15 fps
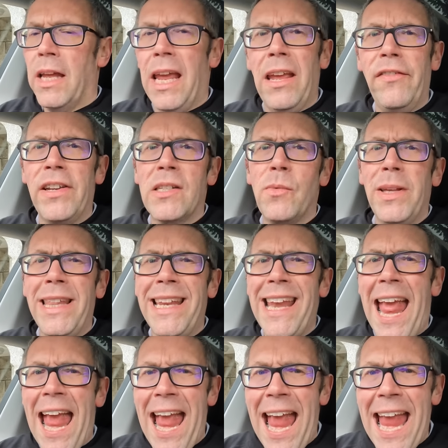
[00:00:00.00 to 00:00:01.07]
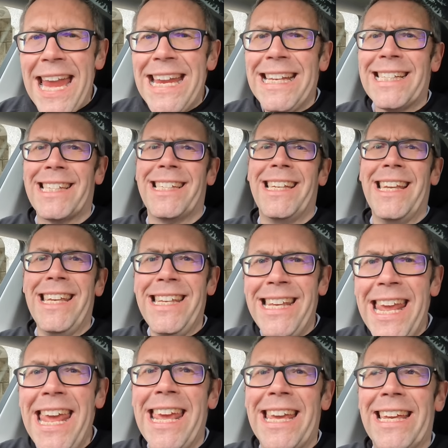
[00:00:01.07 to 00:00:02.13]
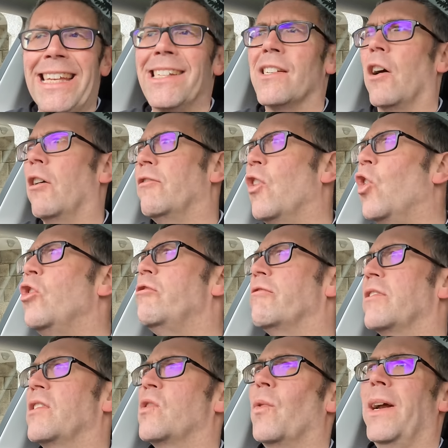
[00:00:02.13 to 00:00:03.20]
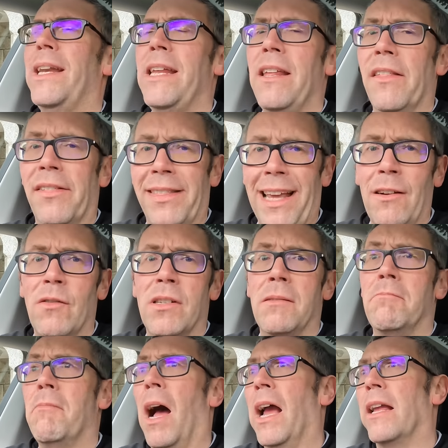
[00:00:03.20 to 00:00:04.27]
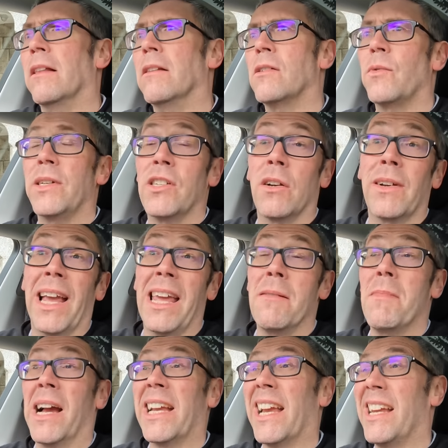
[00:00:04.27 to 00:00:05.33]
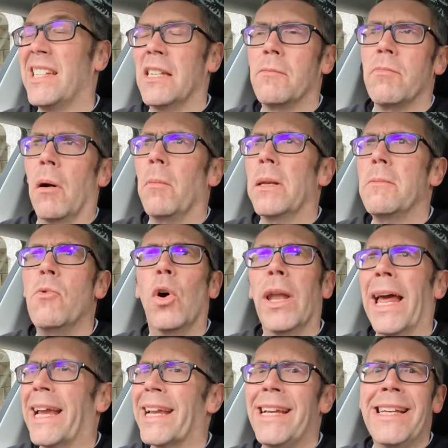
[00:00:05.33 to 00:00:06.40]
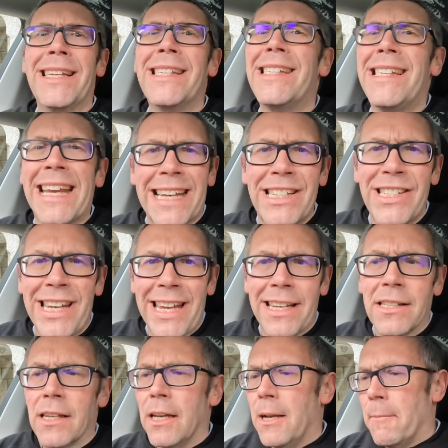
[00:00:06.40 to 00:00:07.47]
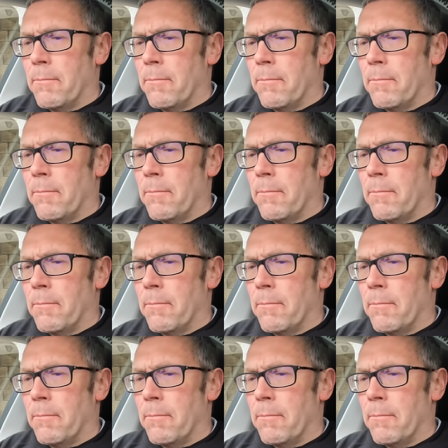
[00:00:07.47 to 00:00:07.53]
if it's within 8 years of 120,000 miles, which, okay, in my case is probably more like 6 years,